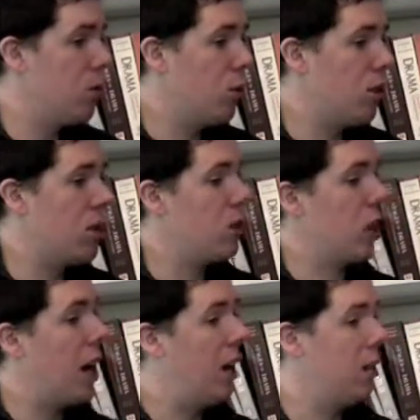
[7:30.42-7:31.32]
was the
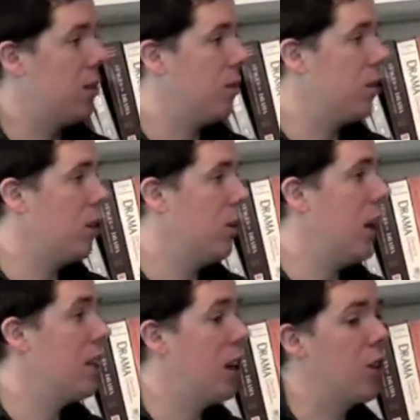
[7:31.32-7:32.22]
child,
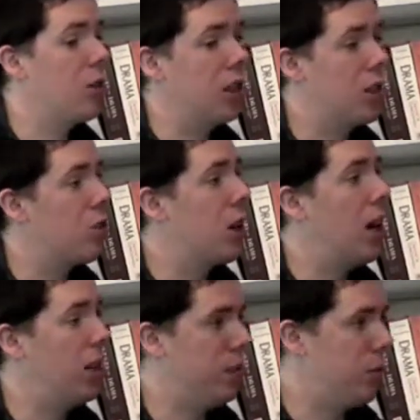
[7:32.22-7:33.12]
ideologically the
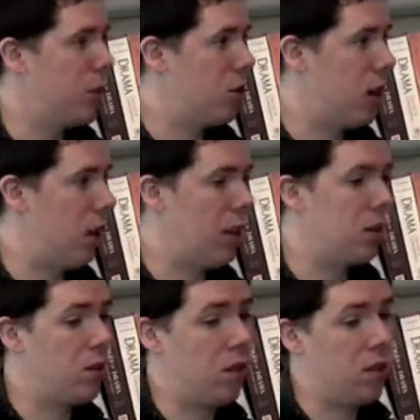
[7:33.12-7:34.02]
child of Miss Chatelaine.
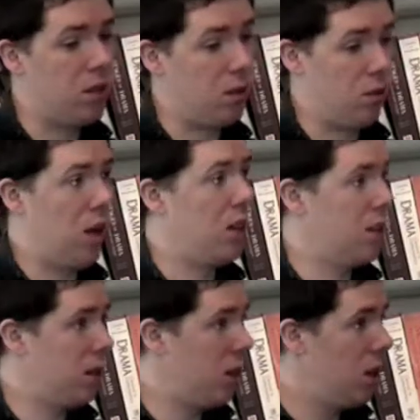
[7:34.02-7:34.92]
So there is a
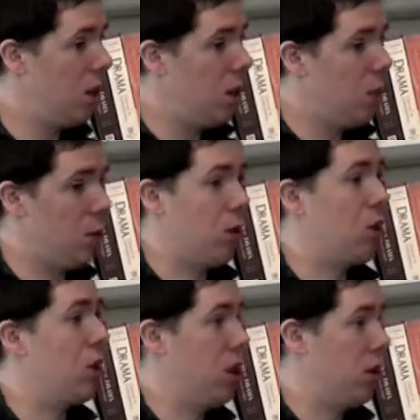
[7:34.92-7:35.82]
direct
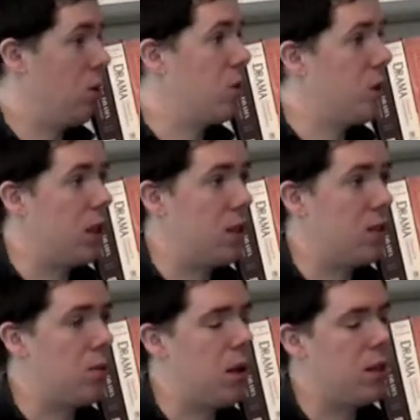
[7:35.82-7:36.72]
progression in those plays,
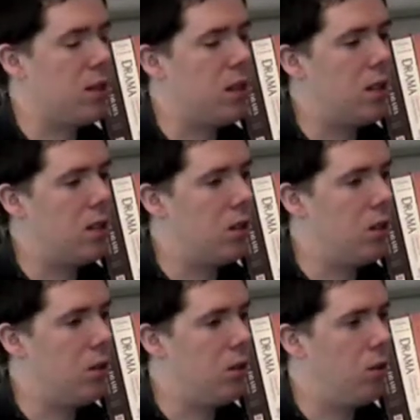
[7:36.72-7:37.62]
as well as
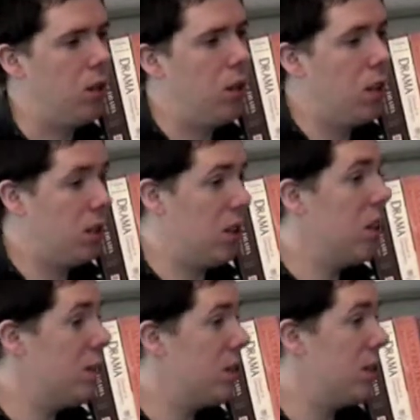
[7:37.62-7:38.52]

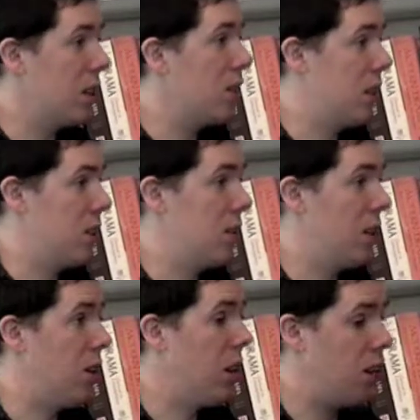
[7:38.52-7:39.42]
even to the extent
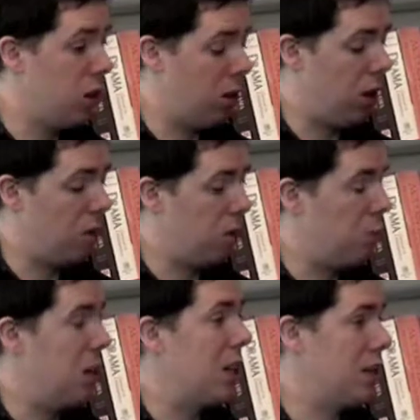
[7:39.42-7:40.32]
there are
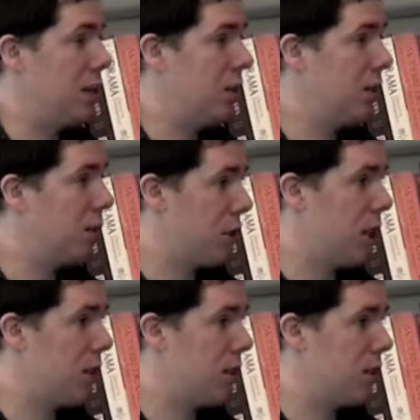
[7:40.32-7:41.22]
repeated
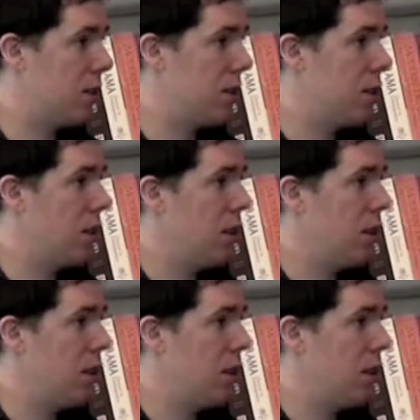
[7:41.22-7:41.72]
phrases,